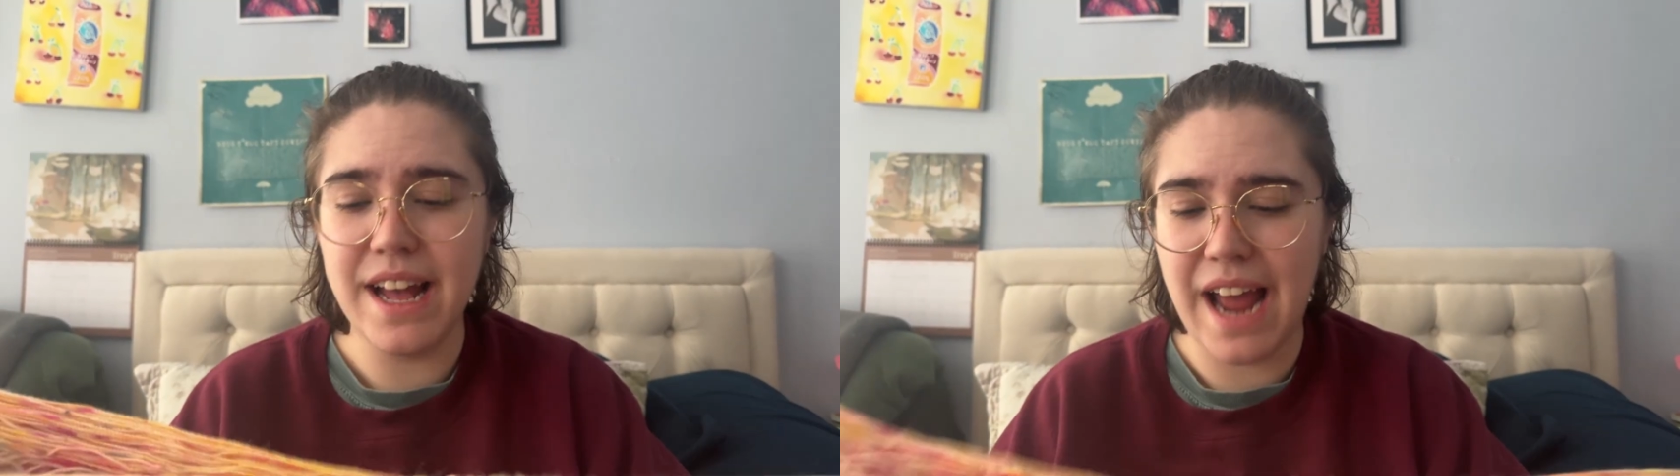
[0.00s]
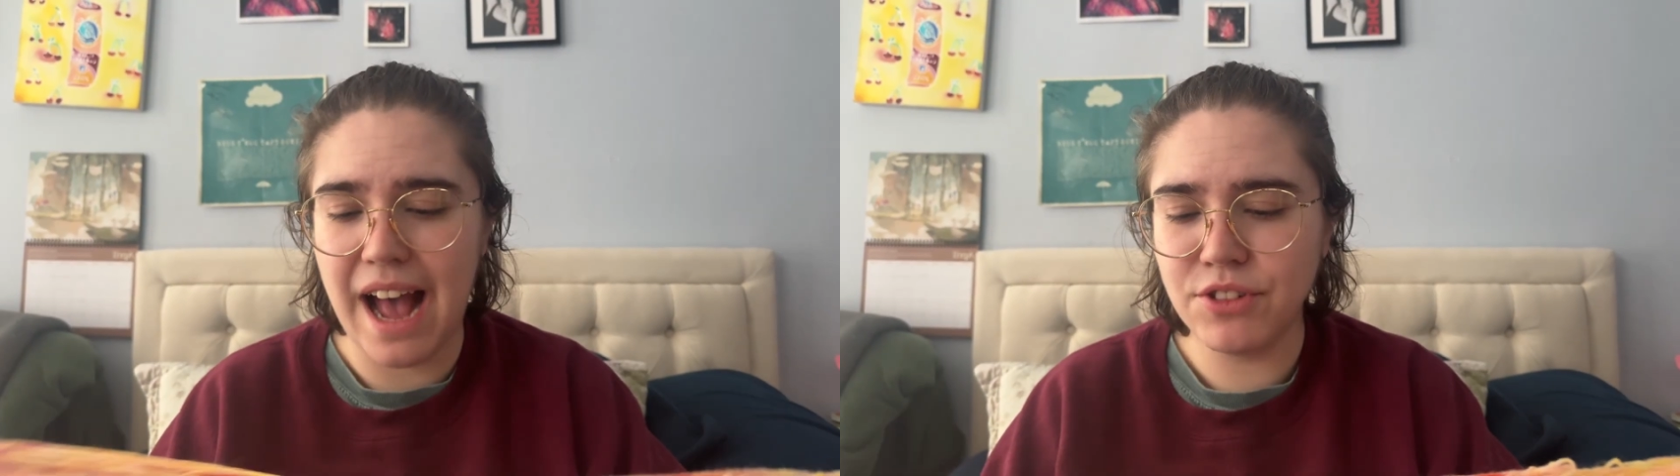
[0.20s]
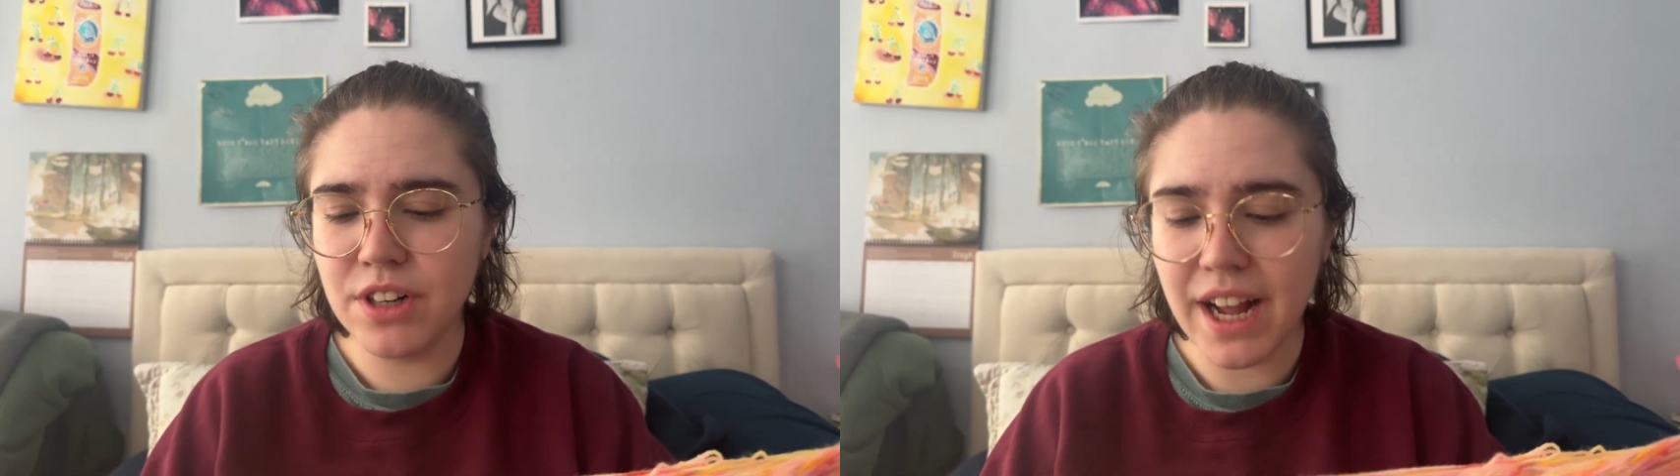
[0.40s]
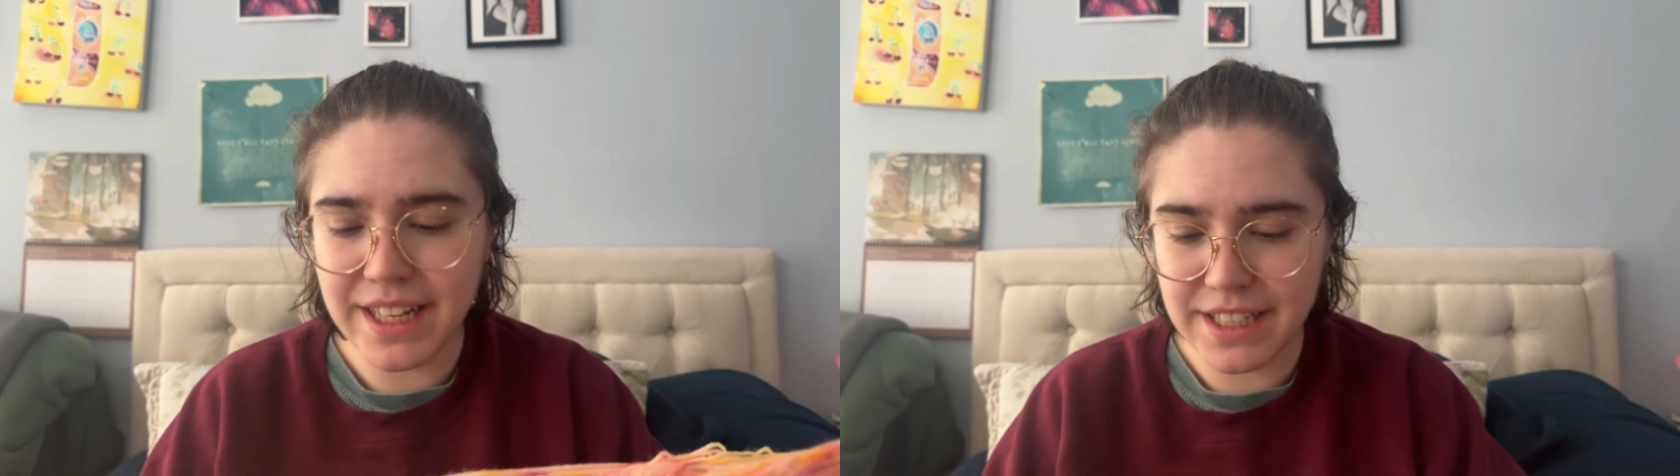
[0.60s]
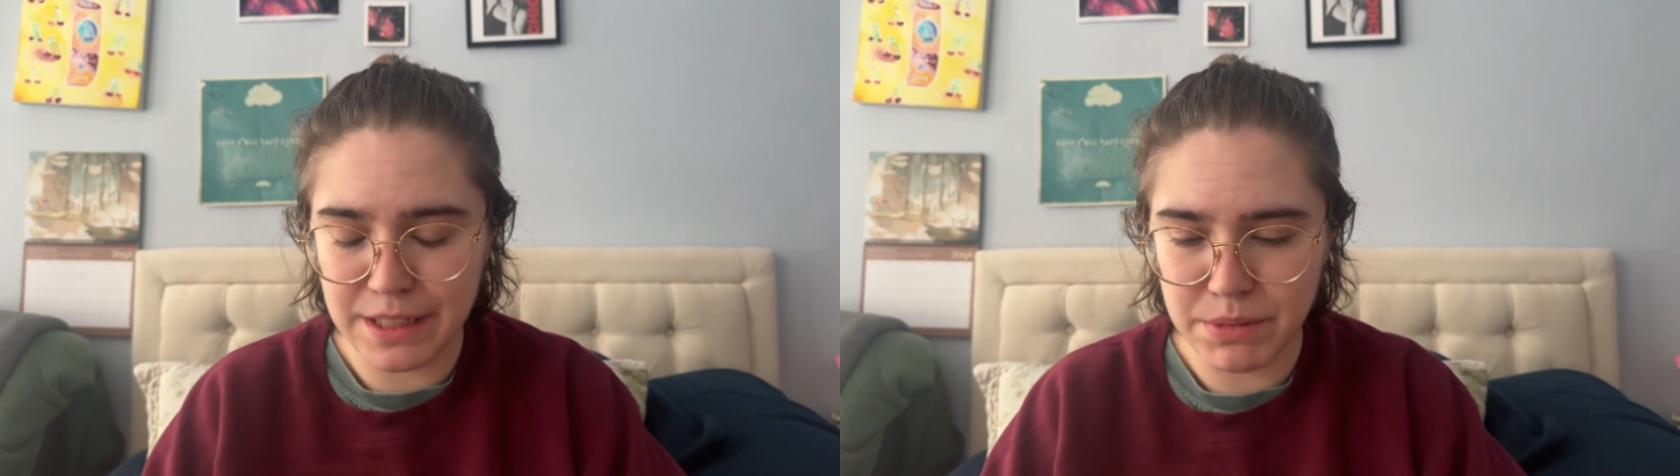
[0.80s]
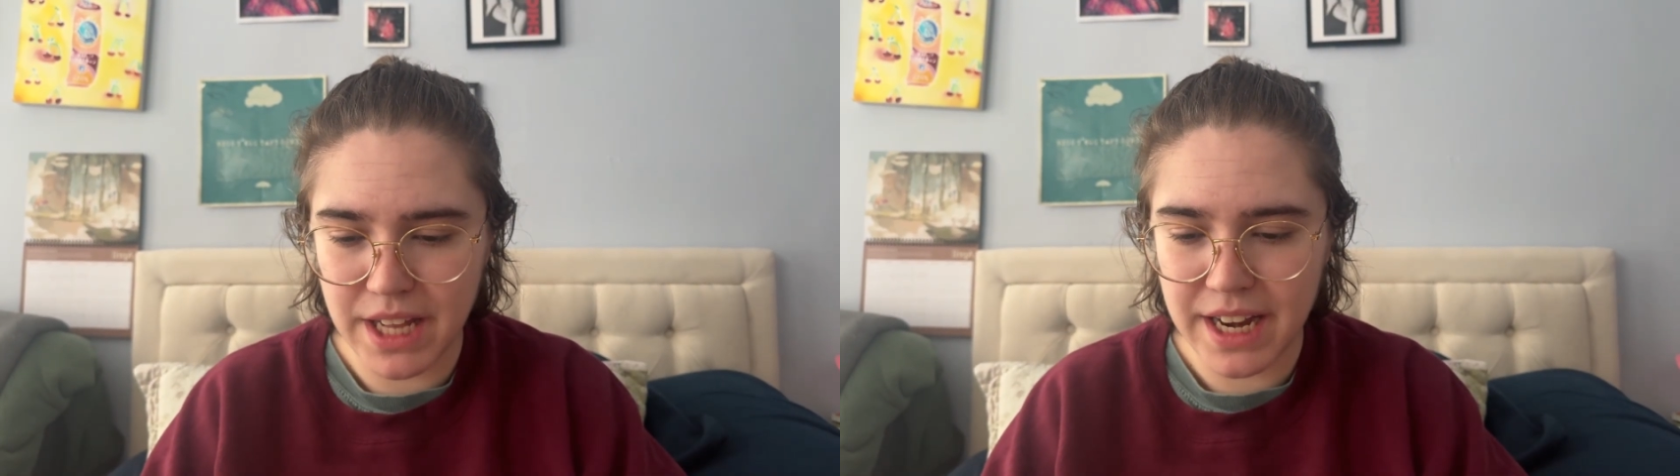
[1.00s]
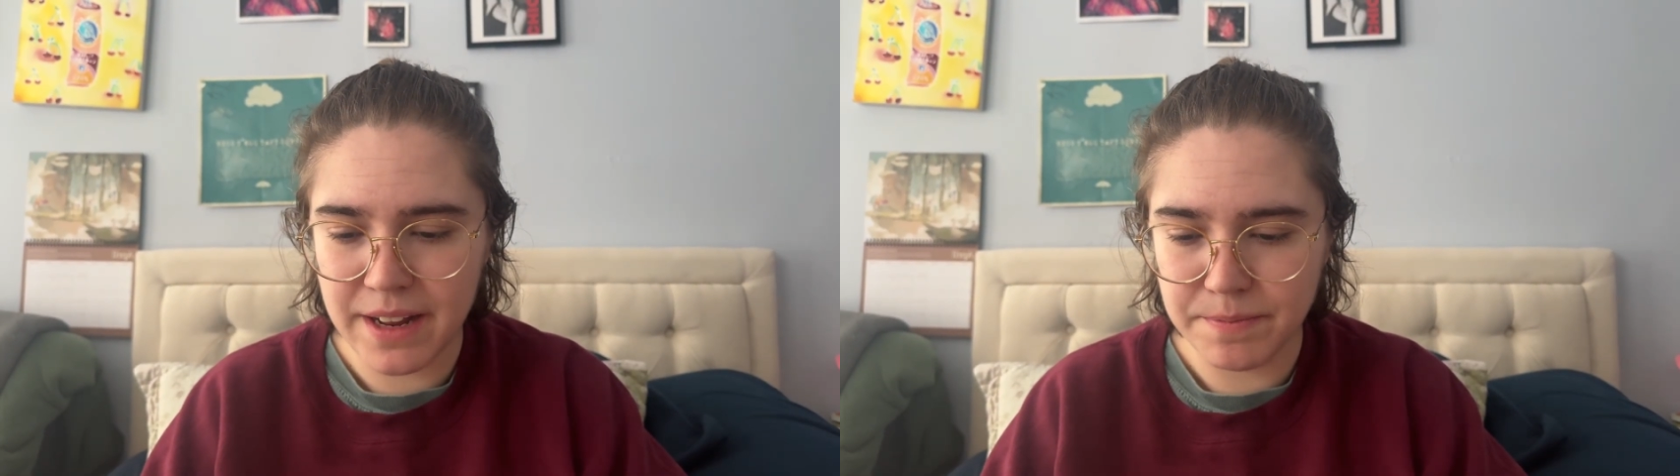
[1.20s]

And after I had steam set it,